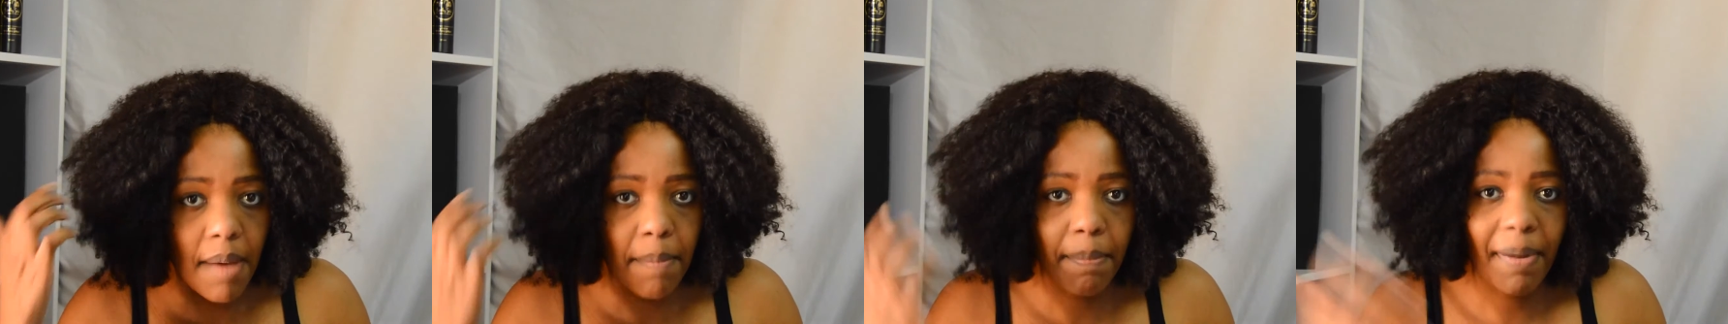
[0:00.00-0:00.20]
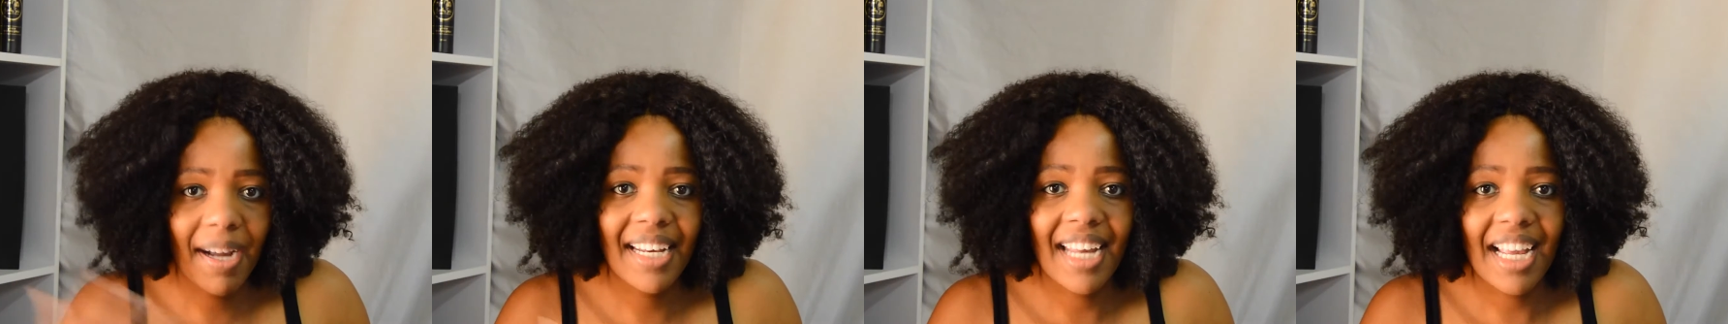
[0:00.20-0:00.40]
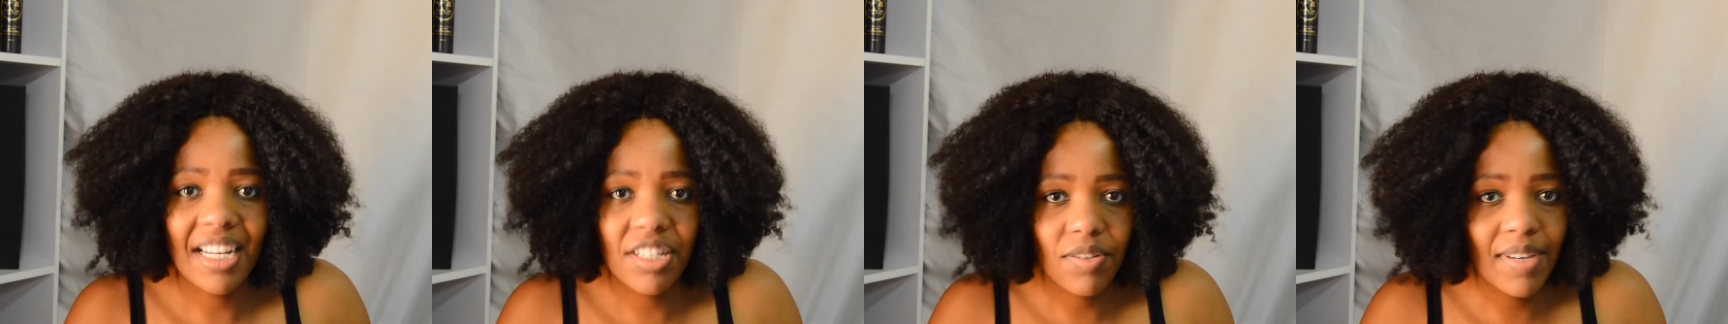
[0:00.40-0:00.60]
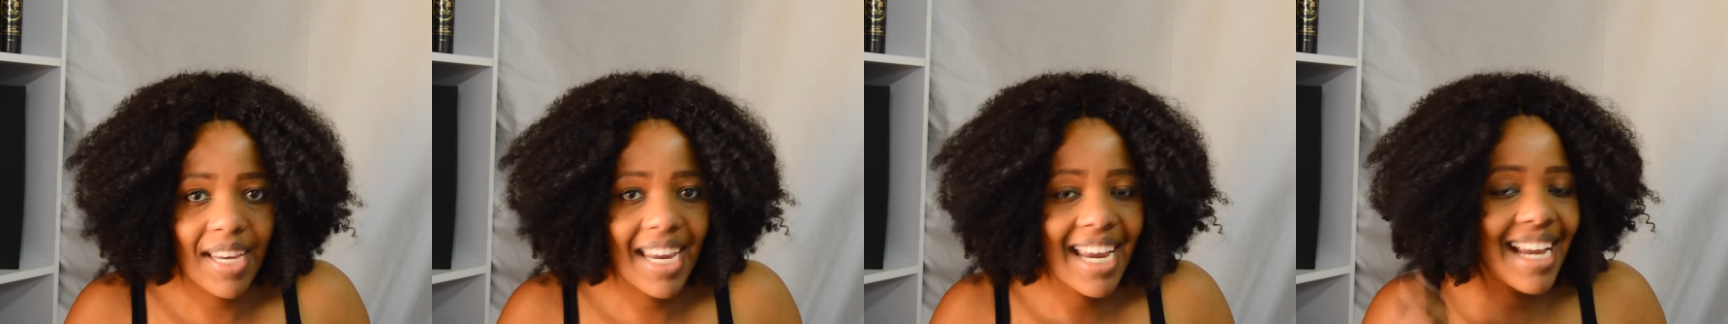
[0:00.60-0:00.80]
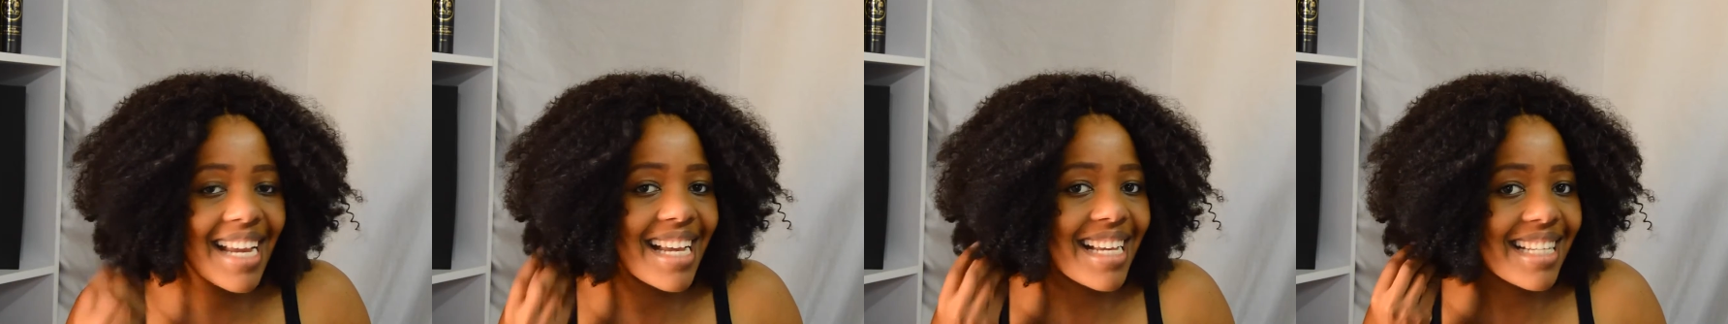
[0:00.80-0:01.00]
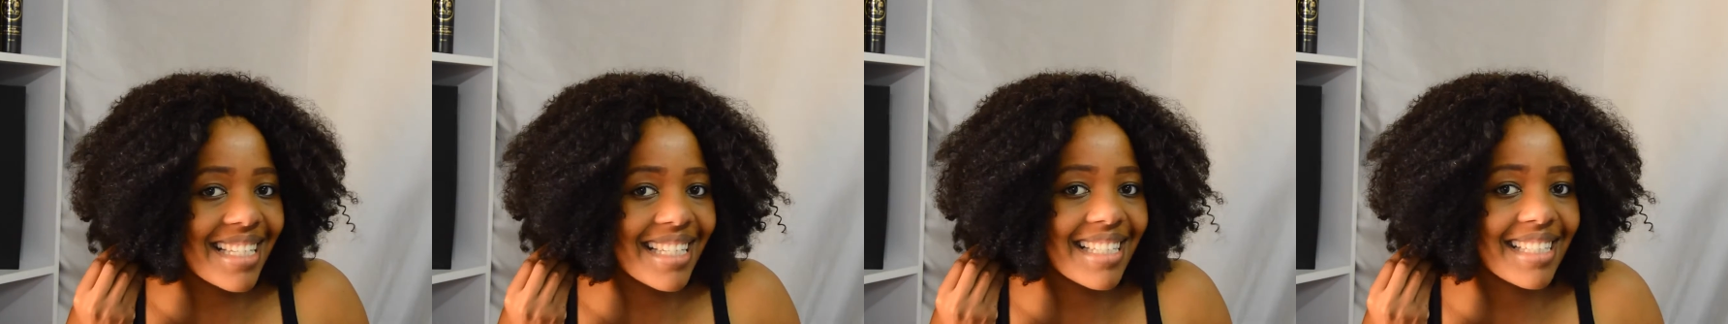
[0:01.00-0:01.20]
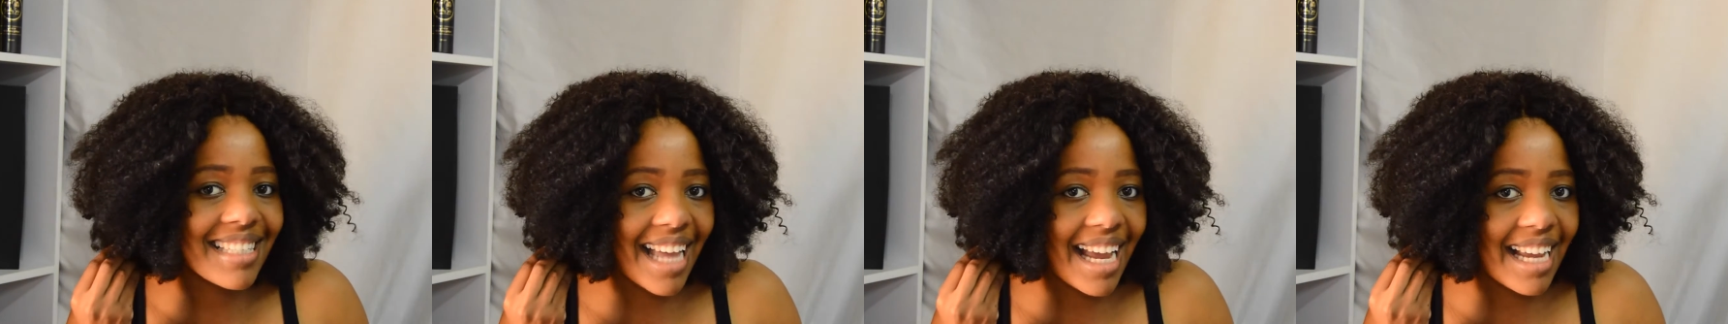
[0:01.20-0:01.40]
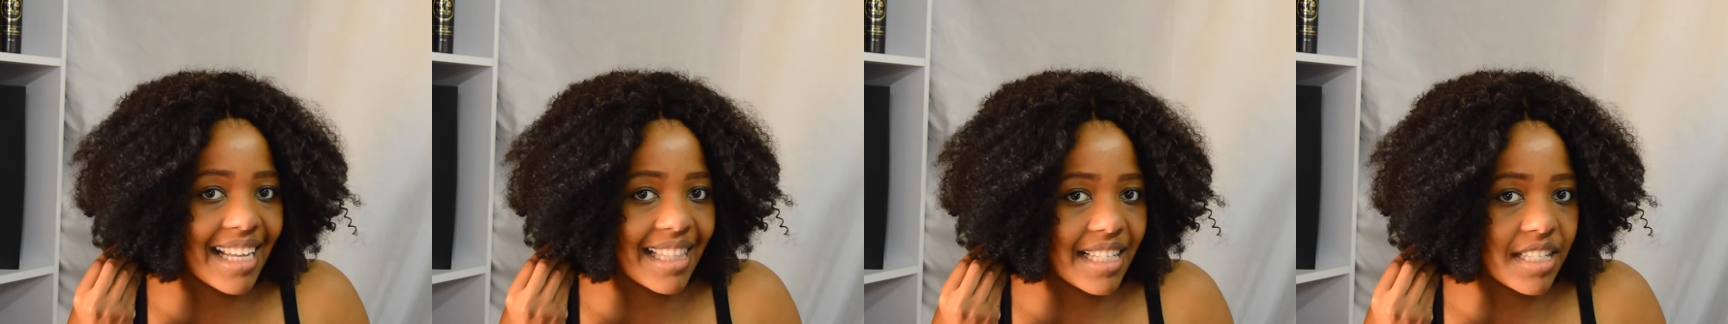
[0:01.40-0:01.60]
My natural hair isn't
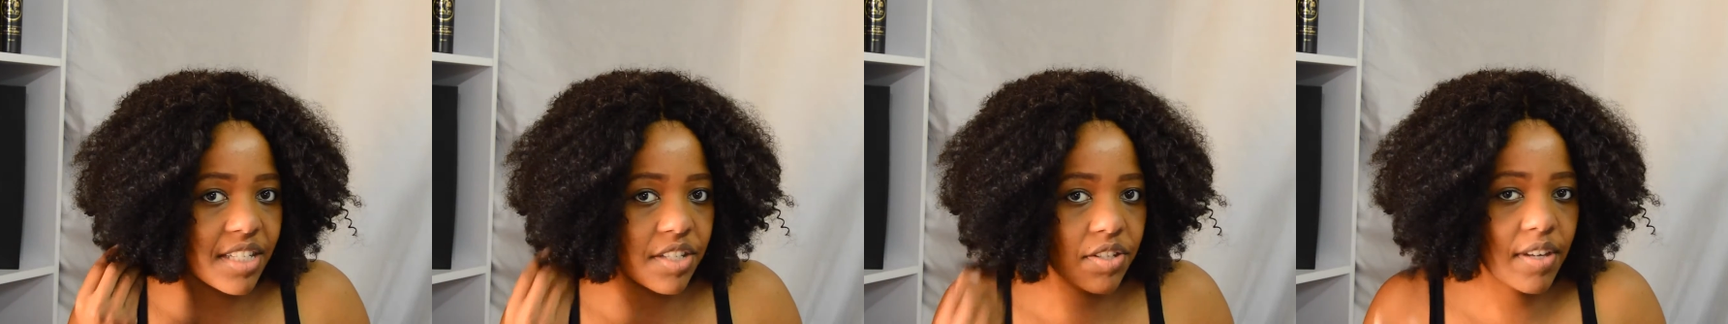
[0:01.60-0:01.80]
like this,